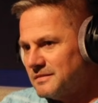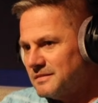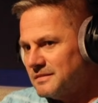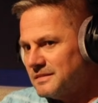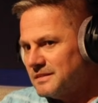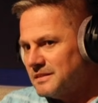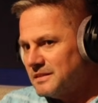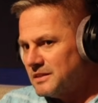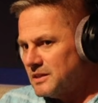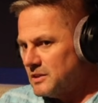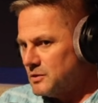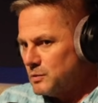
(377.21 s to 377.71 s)

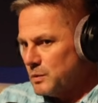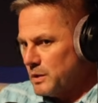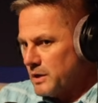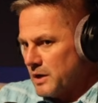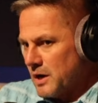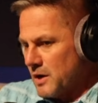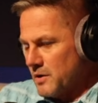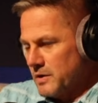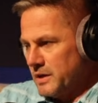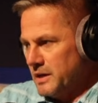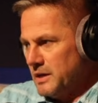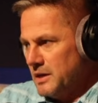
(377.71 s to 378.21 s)
Because we
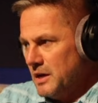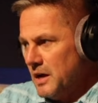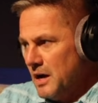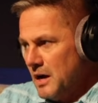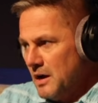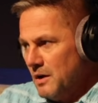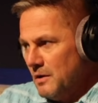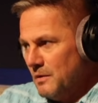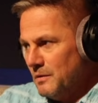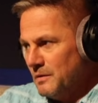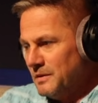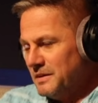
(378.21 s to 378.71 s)
already
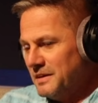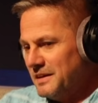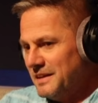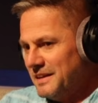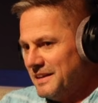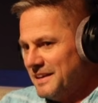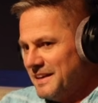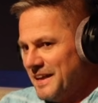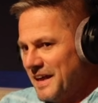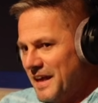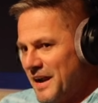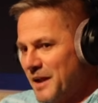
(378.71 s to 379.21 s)
know.
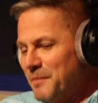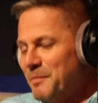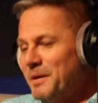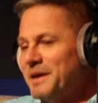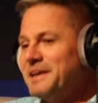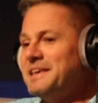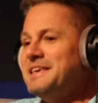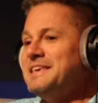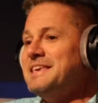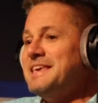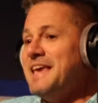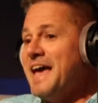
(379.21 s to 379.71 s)
And I'm
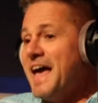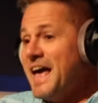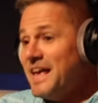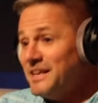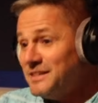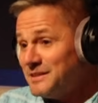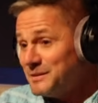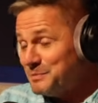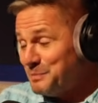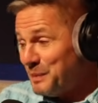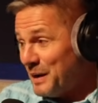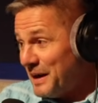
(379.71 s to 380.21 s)
like,
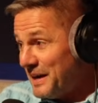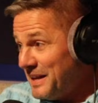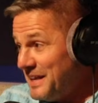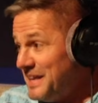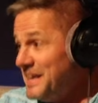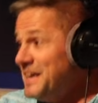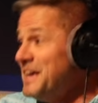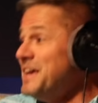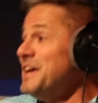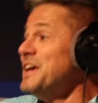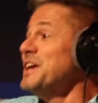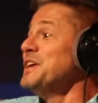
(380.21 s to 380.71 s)
yes,
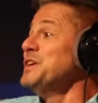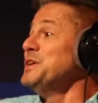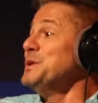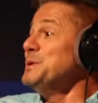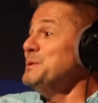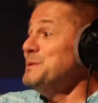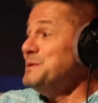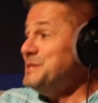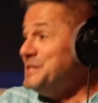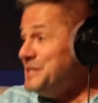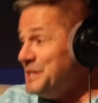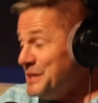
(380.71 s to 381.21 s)
buddy,
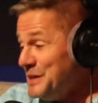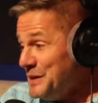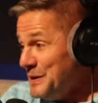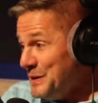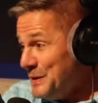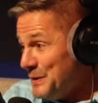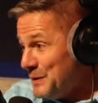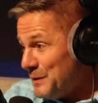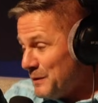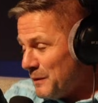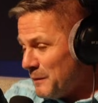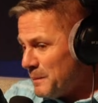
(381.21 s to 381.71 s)
you
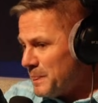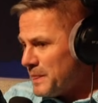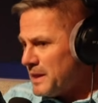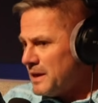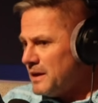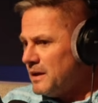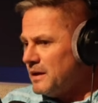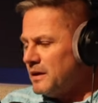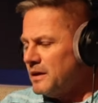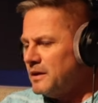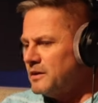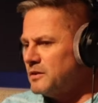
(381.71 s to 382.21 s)
do.
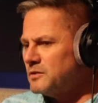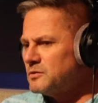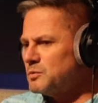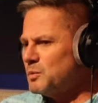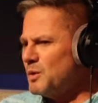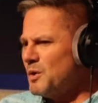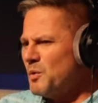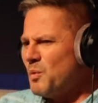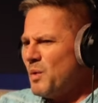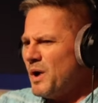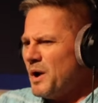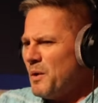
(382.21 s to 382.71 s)
He goes,
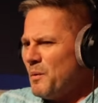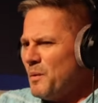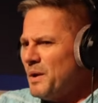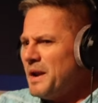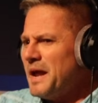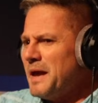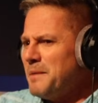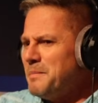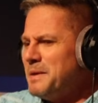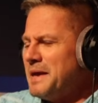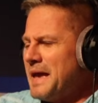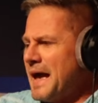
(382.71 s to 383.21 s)
well, what would
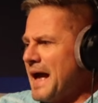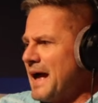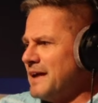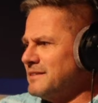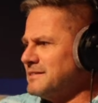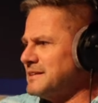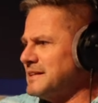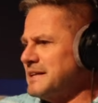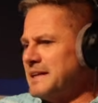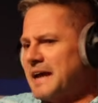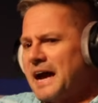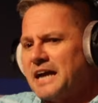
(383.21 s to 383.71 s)
I be
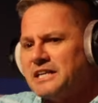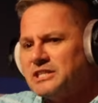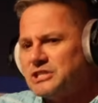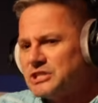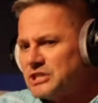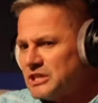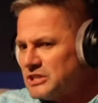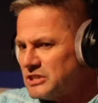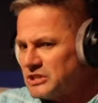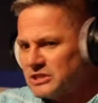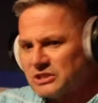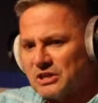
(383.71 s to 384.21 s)
asking? I
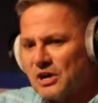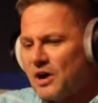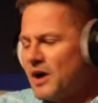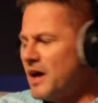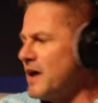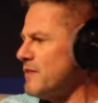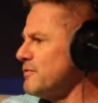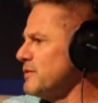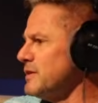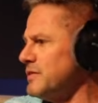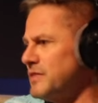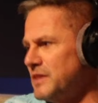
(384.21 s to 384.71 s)
just saw
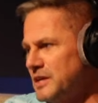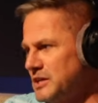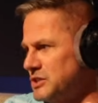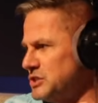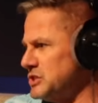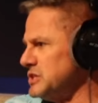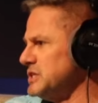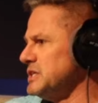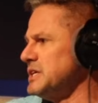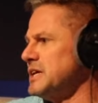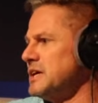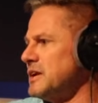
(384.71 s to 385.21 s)
everything
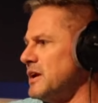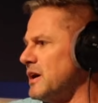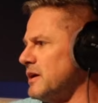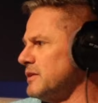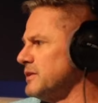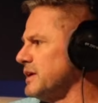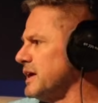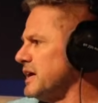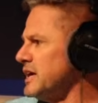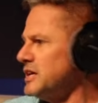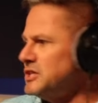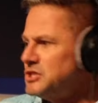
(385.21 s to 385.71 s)
she did all
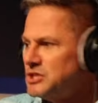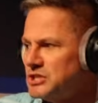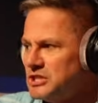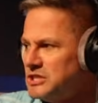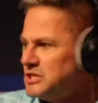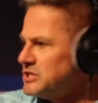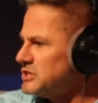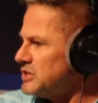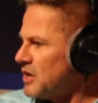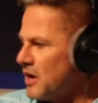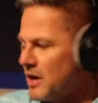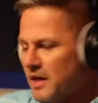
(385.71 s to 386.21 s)
day. She
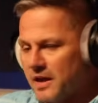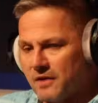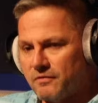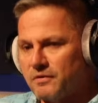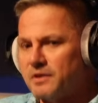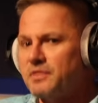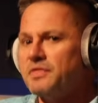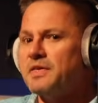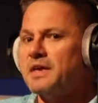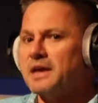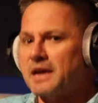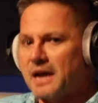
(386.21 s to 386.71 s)
saw
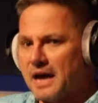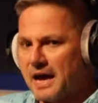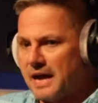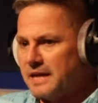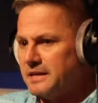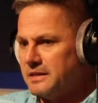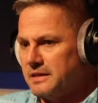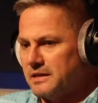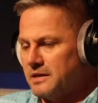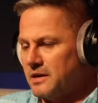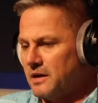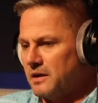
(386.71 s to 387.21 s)
everything
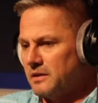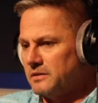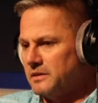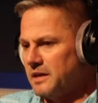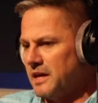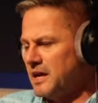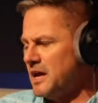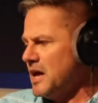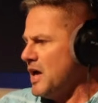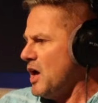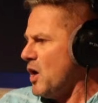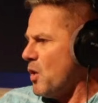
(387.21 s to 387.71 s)
I did all
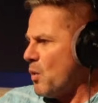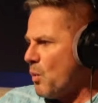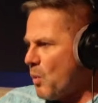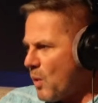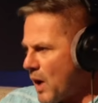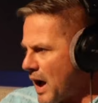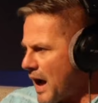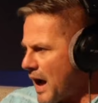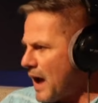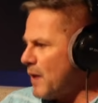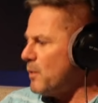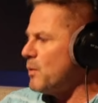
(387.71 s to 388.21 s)
day.
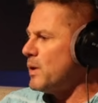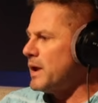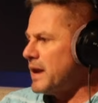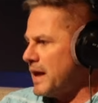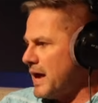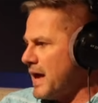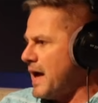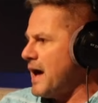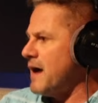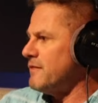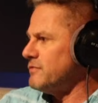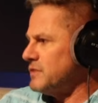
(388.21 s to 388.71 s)
Why would I
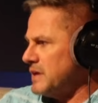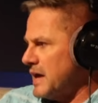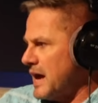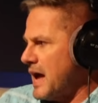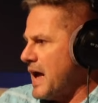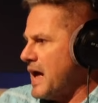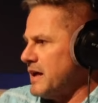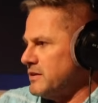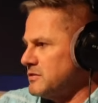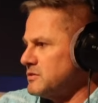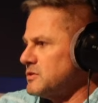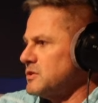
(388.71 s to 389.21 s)
have to
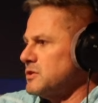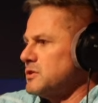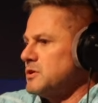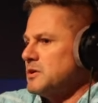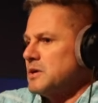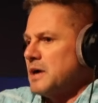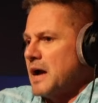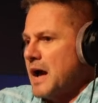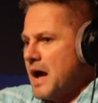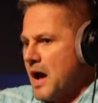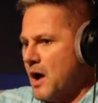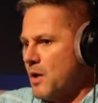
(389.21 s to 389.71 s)
ask
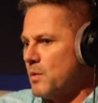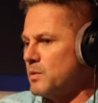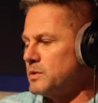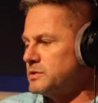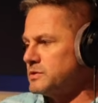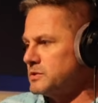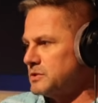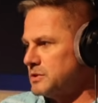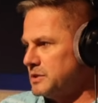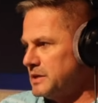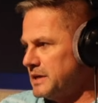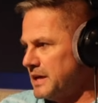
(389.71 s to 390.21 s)
her how
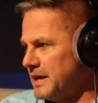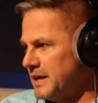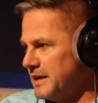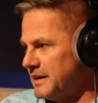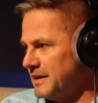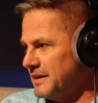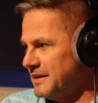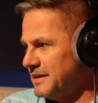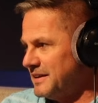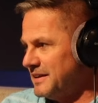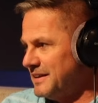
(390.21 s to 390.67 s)
was her day?